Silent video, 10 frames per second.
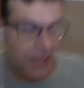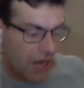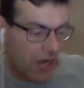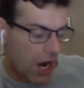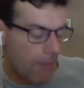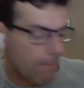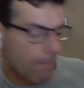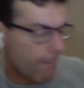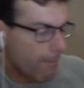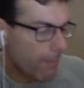
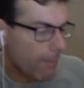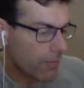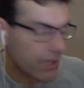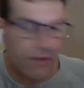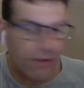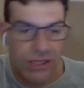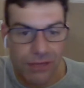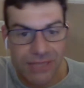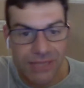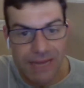a
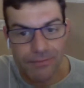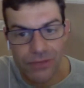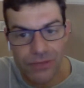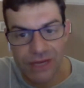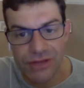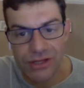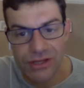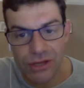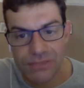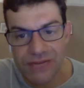top 10. We'll give you the
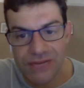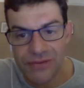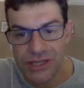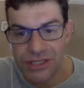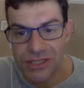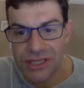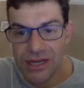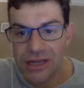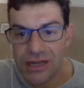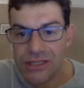top 10 finishers.
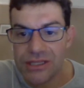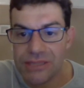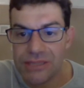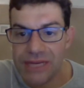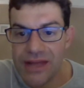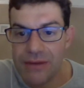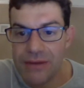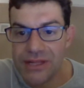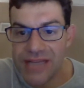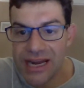So somebody there
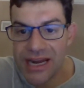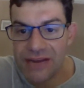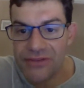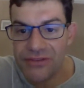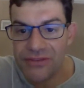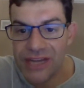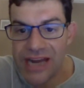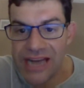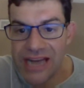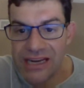with 10 out of 15,
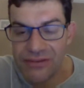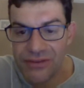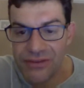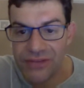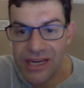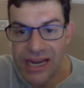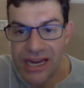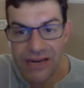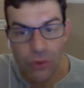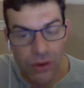8 out of
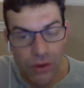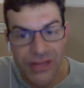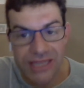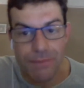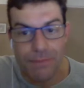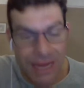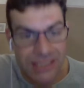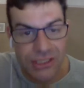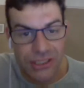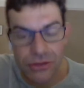15, all of these are
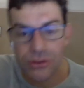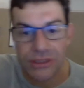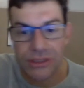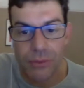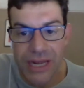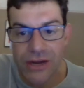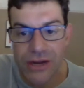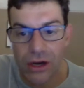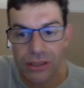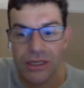better scores than we
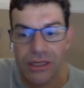got,